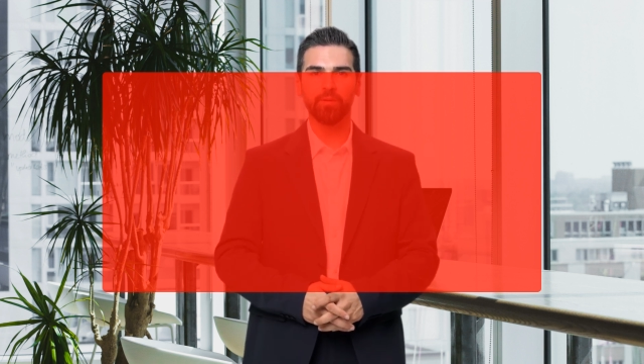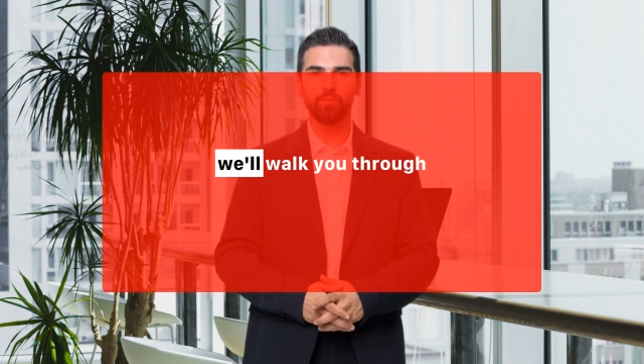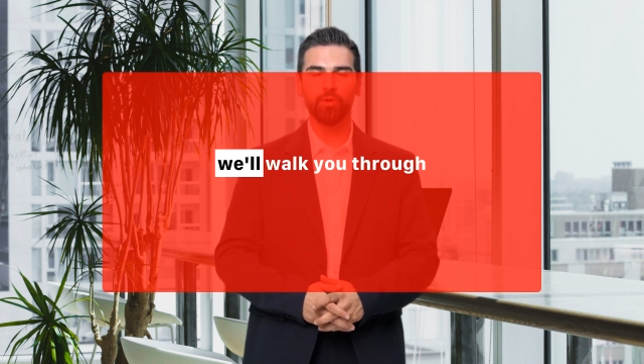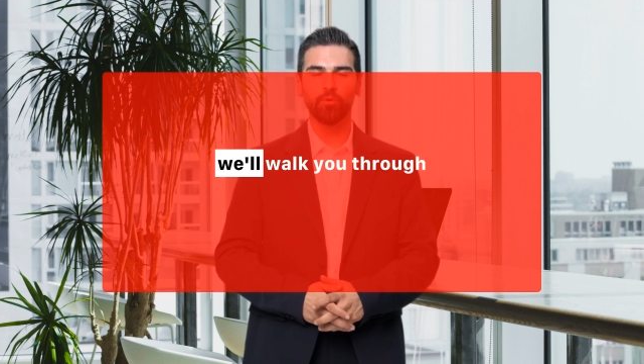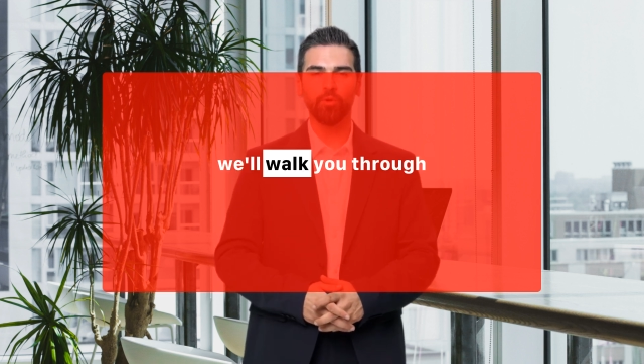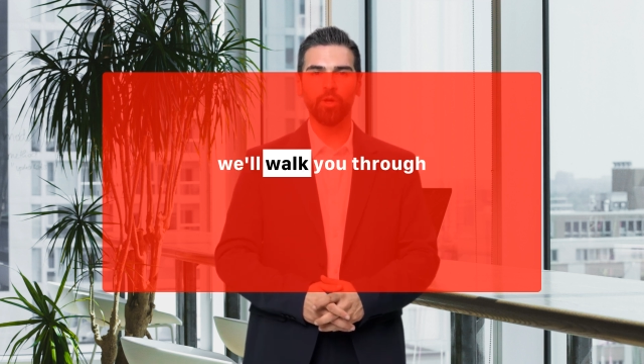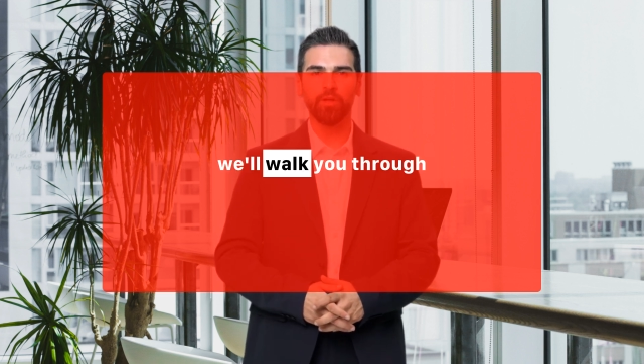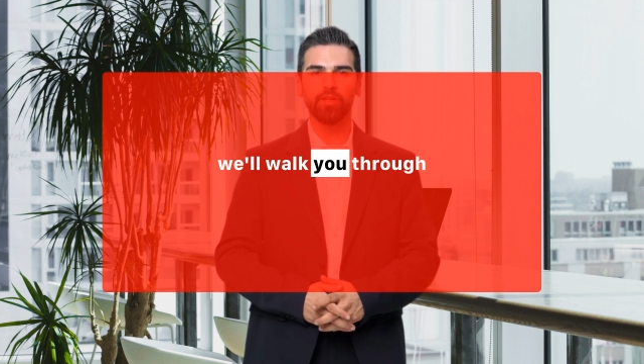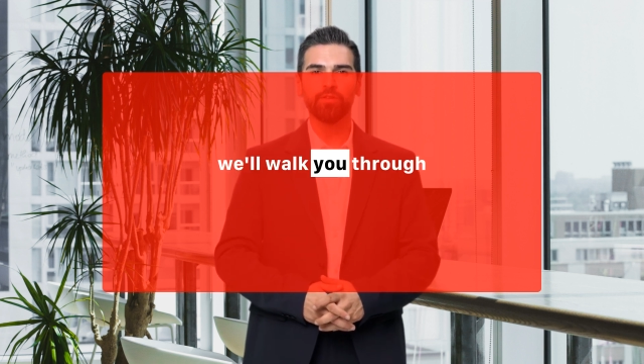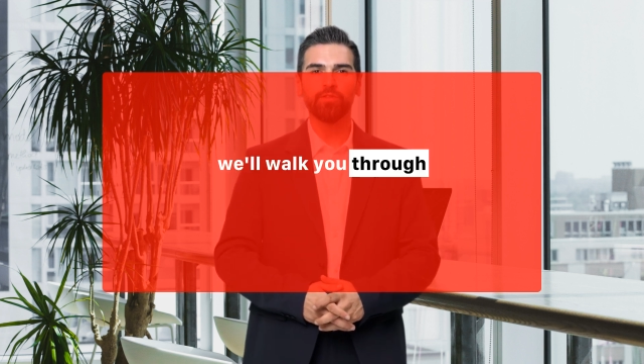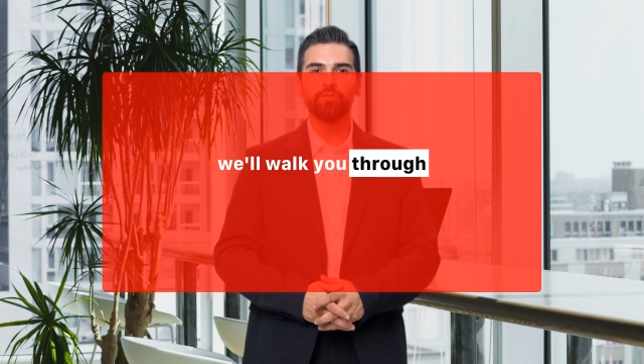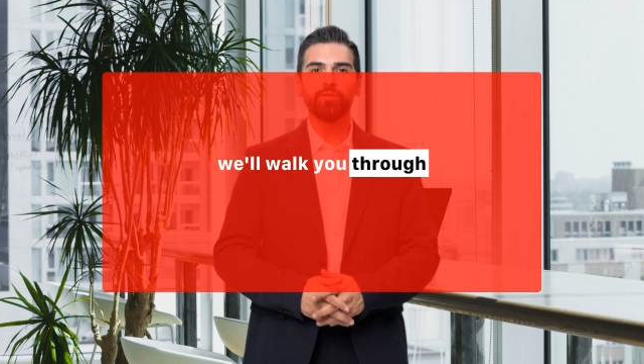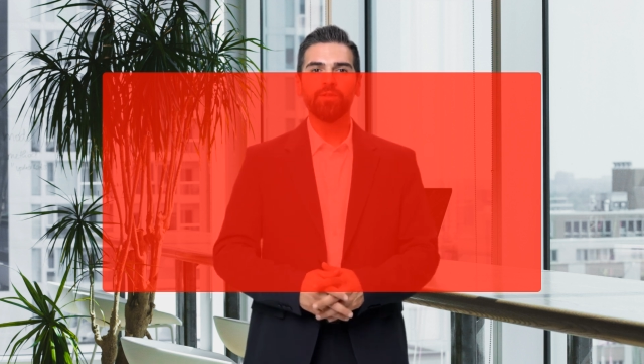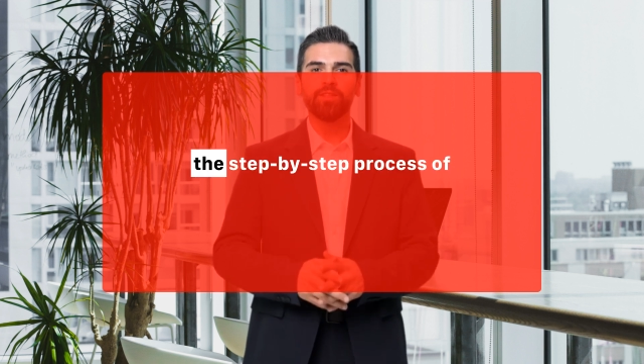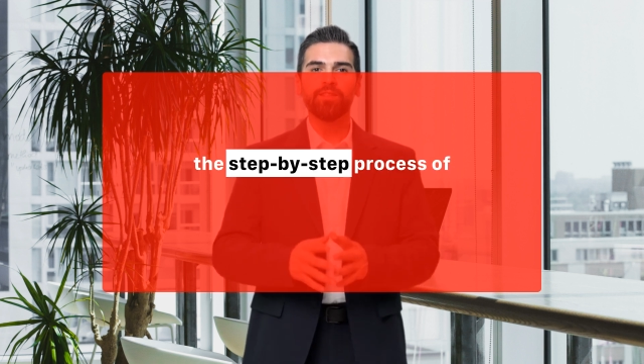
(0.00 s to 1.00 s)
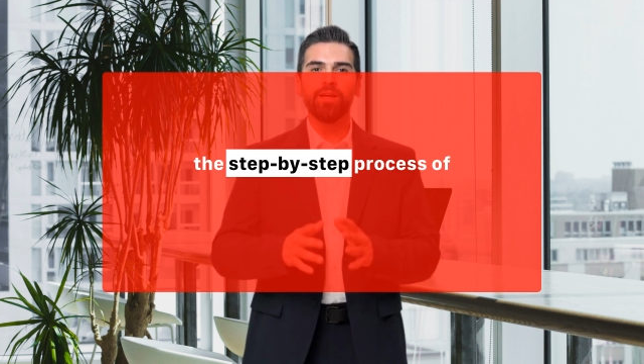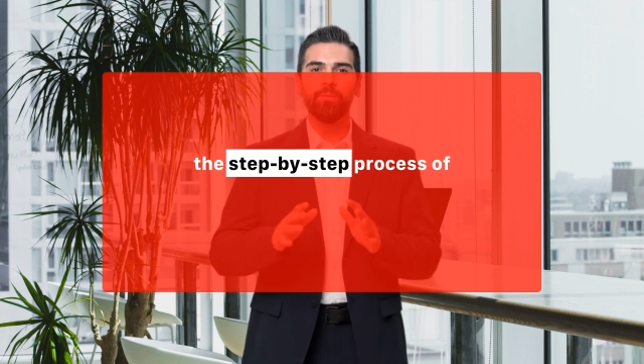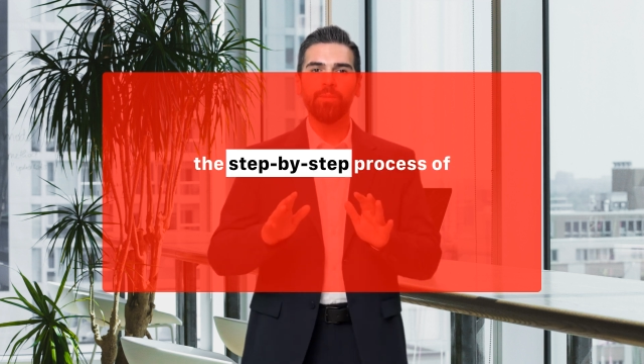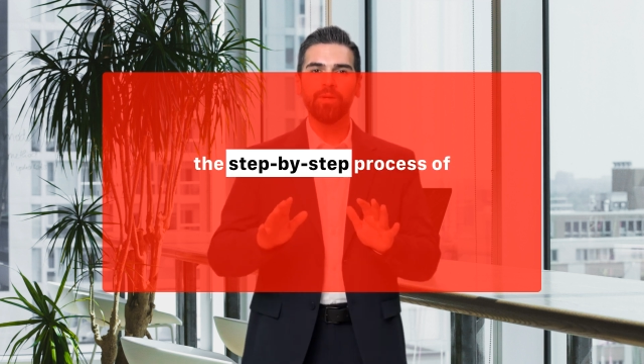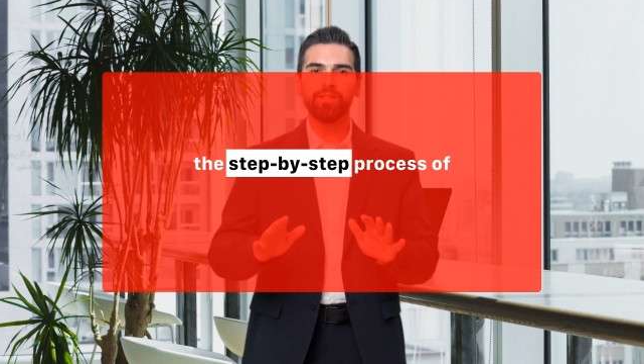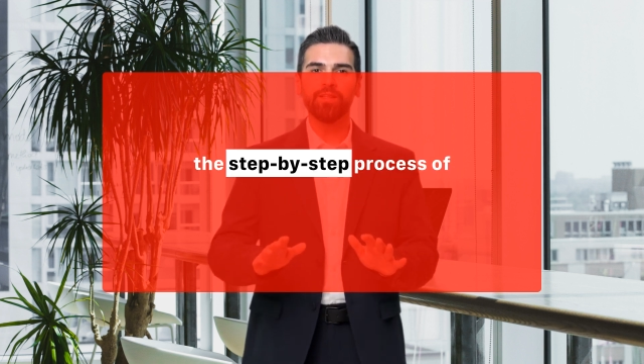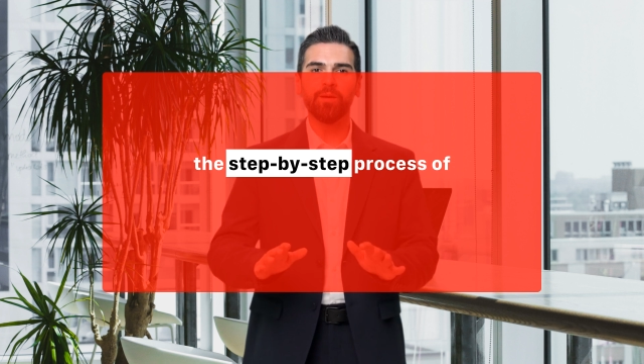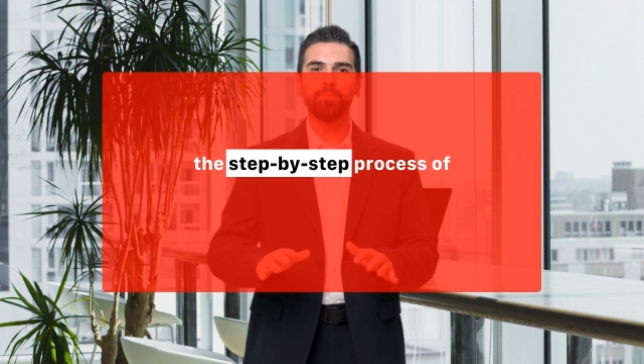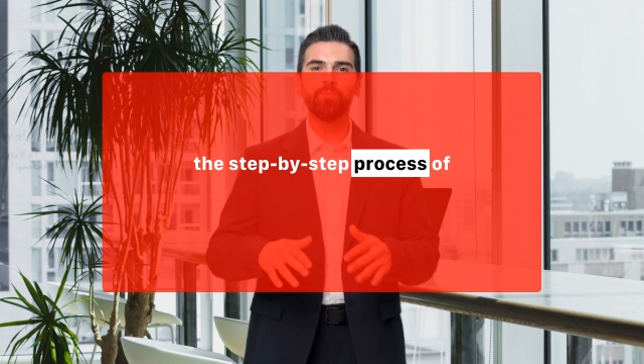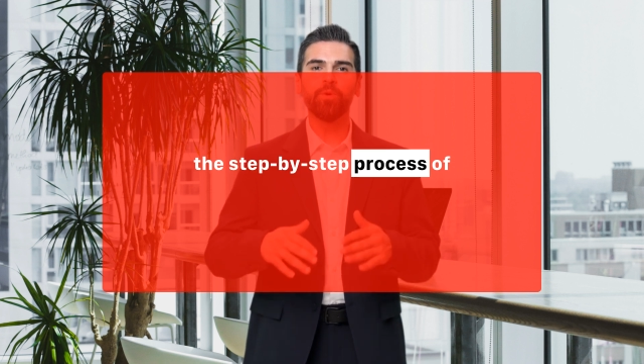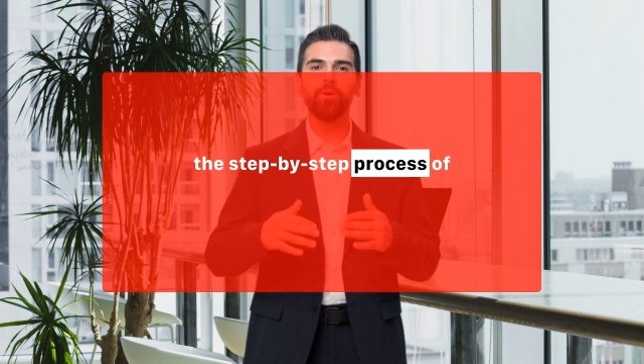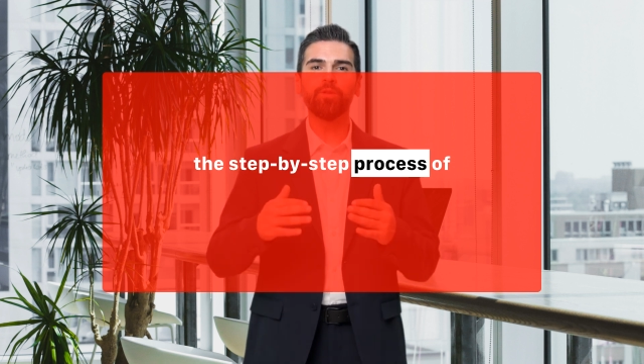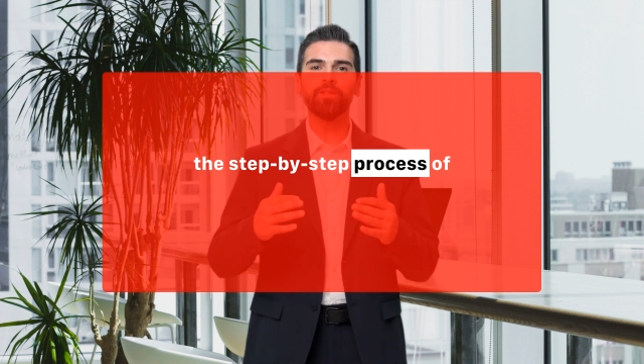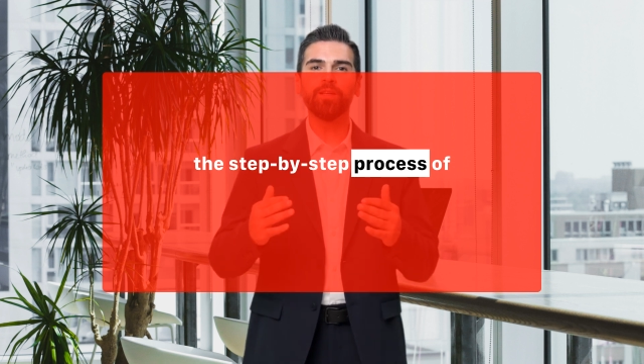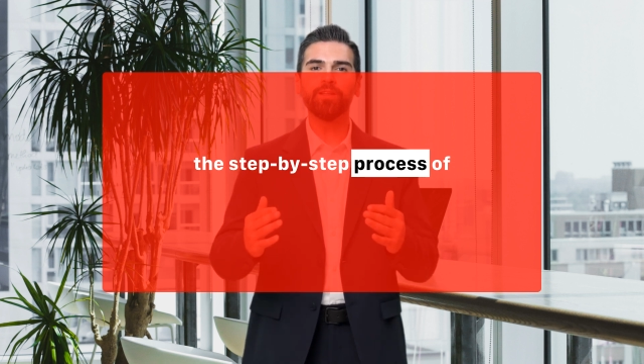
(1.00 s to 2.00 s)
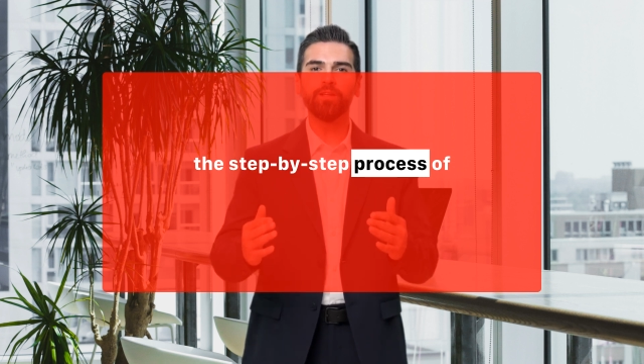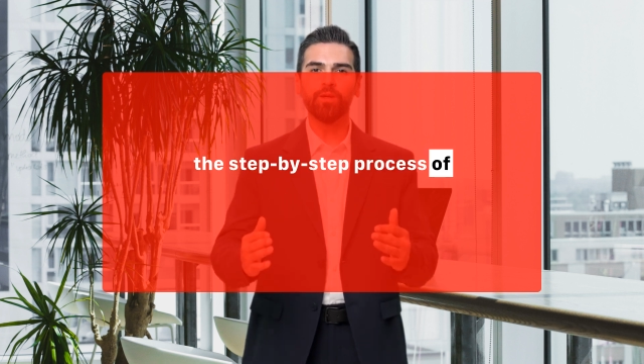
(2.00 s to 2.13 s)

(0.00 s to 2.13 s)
we'll walk you through the step-by-step process